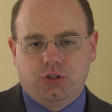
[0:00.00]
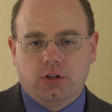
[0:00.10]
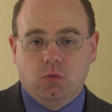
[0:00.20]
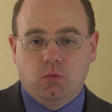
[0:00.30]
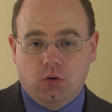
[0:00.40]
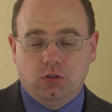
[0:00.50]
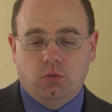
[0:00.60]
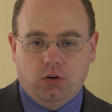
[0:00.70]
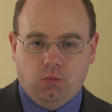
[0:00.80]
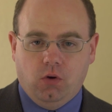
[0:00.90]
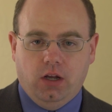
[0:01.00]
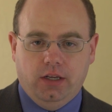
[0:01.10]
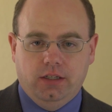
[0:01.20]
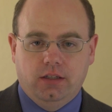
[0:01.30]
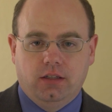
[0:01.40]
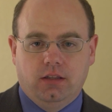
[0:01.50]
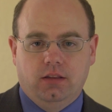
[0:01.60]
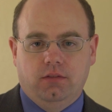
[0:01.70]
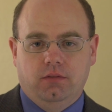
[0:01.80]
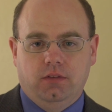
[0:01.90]
during World War I,
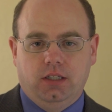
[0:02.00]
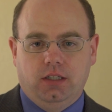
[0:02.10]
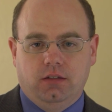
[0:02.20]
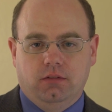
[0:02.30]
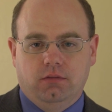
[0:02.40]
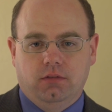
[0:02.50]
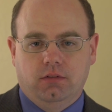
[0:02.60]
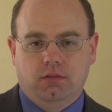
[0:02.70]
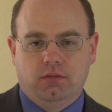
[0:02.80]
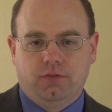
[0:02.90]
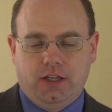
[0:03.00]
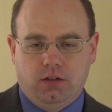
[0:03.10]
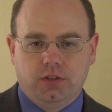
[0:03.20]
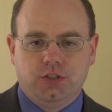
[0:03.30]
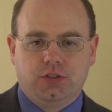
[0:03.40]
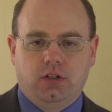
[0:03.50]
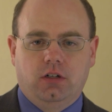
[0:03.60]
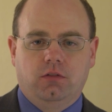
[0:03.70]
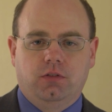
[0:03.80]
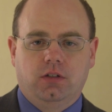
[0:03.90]
the Federal
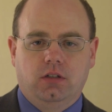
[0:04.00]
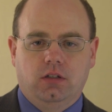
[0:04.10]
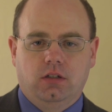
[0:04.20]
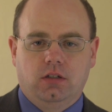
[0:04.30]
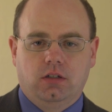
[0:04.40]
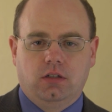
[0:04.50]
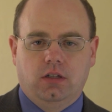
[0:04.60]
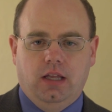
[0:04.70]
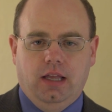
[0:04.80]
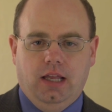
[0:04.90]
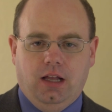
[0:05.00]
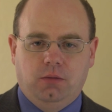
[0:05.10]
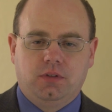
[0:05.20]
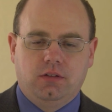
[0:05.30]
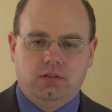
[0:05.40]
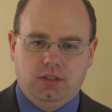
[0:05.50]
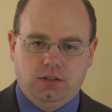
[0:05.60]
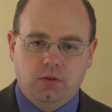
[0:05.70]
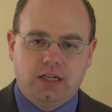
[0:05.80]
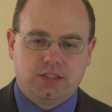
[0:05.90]
Reserve helped the
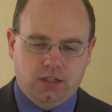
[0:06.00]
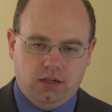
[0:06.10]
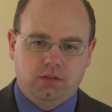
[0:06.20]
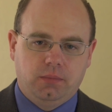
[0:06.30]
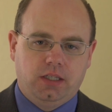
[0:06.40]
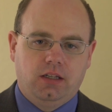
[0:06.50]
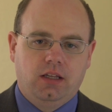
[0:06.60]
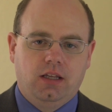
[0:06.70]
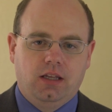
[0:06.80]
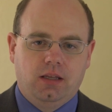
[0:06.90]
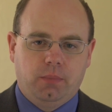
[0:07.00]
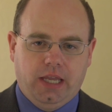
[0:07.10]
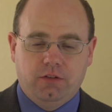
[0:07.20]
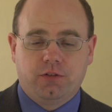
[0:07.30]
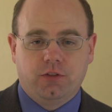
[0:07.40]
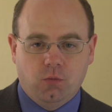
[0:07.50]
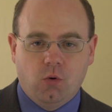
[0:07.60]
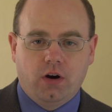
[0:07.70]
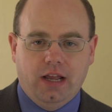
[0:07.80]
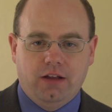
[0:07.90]
U.S. government pay for the
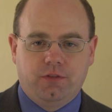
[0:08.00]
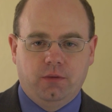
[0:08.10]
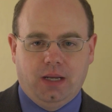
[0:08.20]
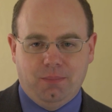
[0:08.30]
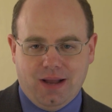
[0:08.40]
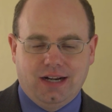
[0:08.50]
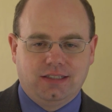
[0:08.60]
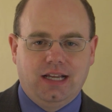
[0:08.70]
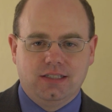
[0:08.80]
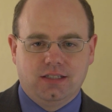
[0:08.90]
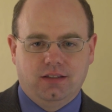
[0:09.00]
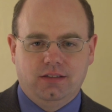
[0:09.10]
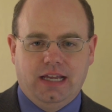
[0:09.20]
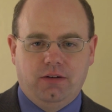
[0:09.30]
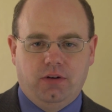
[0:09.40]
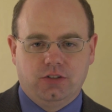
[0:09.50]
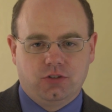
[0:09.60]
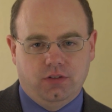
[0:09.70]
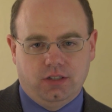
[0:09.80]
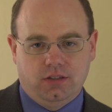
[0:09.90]
war effort by monetizing the debt, right?
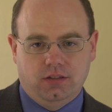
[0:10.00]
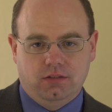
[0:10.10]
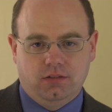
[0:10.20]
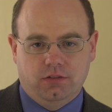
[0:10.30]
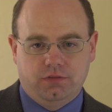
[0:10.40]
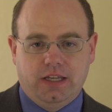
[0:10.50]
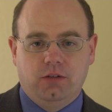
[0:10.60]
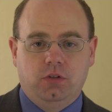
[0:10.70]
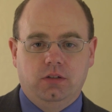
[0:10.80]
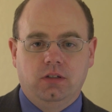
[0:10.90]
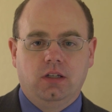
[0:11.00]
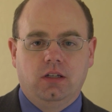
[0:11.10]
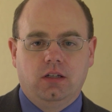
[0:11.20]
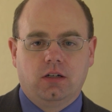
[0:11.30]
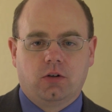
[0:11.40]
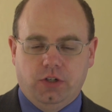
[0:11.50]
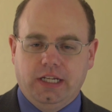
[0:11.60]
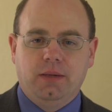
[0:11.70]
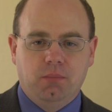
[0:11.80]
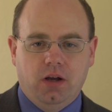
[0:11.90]
So that the Fed would
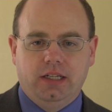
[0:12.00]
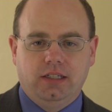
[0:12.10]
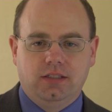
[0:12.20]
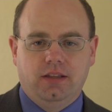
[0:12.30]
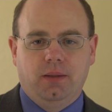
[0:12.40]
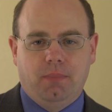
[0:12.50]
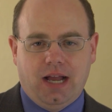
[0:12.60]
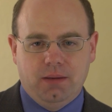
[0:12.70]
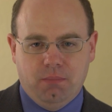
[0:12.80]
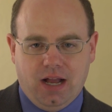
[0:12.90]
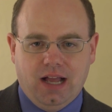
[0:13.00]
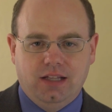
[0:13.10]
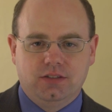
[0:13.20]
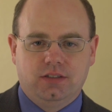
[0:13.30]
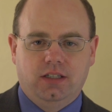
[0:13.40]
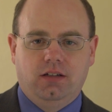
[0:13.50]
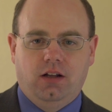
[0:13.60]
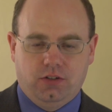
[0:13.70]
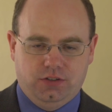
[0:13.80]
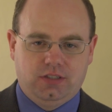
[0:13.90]
create money to then buy bonds that
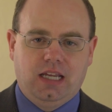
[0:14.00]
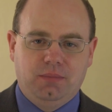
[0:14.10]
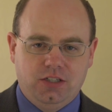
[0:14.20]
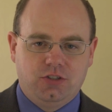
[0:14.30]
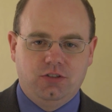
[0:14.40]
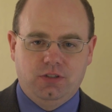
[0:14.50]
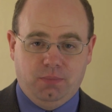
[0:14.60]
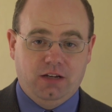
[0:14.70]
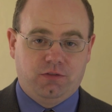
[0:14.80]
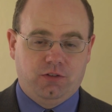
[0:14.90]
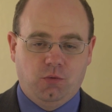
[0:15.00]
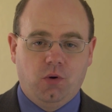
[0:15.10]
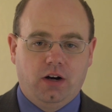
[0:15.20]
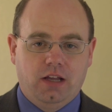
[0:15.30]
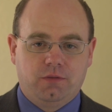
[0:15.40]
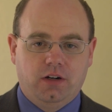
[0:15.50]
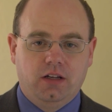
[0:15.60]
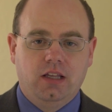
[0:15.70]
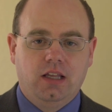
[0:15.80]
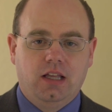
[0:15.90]
Uncle Sam issued to pay for the war
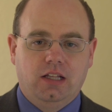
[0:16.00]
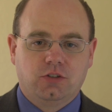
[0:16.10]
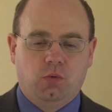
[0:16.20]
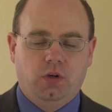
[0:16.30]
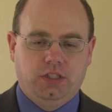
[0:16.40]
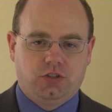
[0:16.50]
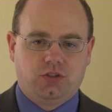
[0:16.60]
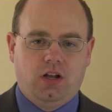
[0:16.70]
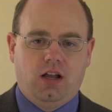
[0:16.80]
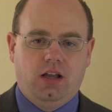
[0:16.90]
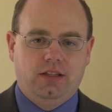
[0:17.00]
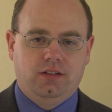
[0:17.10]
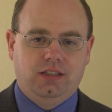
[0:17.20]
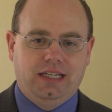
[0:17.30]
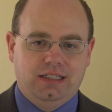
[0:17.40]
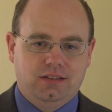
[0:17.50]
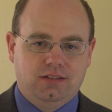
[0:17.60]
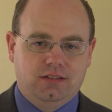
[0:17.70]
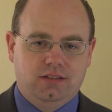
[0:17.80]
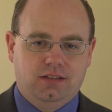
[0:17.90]
effort. And so what you saw in the late,
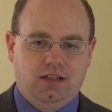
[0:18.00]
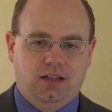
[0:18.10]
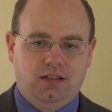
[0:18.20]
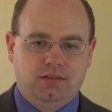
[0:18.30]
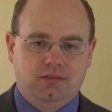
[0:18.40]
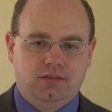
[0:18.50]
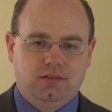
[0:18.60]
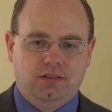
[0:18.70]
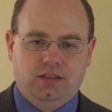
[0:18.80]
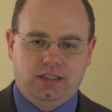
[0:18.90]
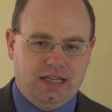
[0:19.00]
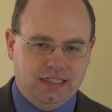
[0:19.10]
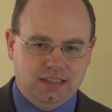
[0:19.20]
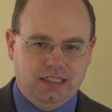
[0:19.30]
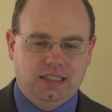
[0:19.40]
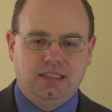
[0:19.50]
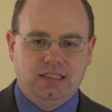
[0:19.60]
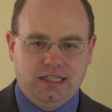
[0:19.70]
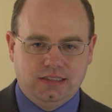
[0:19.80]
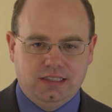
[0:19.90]
like 1918,
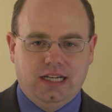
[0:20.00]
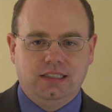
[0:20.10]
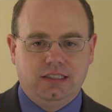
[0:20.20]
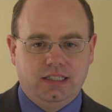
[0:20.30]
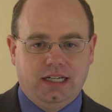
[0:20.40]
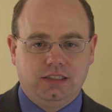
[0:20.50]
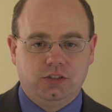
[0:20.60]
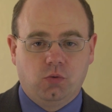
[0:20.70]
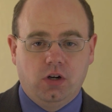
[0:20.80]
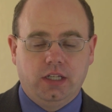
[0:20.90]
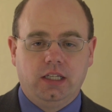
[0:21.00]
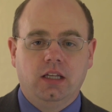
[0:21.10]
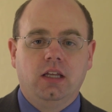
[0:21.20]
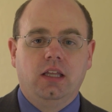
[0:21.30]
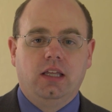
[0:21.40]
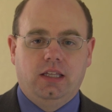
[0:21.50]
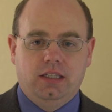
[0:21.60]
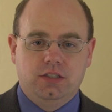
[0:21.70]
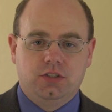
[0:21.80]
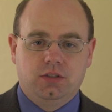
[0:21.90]
1919, 1920,
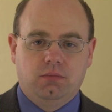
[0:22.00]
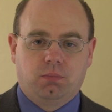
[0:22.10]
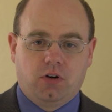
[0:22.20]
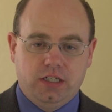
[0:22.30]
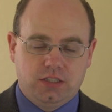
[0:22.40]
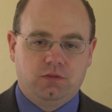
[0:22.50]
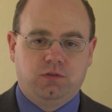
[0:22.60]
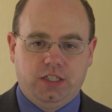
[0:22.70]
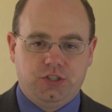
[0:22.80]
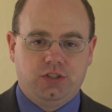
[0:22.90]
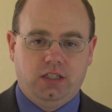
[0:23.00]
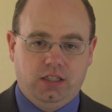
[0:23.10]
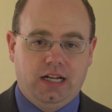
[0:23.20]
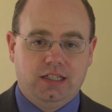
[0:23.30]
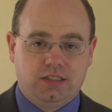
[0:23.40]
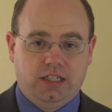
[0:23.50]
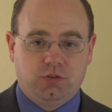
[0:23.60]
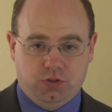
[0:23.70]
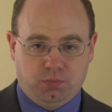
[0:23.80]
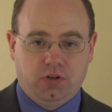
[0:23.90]
is price inflation in the United
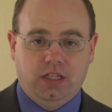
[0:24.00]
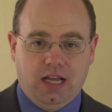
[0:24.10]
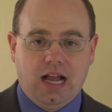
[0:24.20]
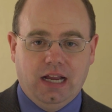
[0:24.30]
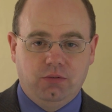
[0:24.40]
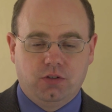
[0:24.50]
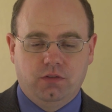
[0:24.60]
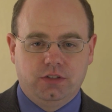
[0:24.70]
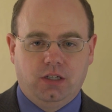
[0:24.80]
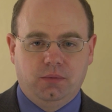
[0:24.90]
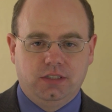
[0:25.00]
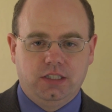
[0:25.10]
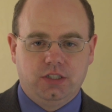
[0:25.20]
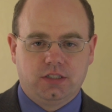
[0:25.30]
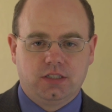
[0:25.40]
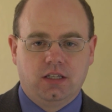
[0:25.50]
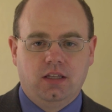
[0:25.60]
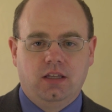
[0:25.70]
States was pretty high. It was over double digits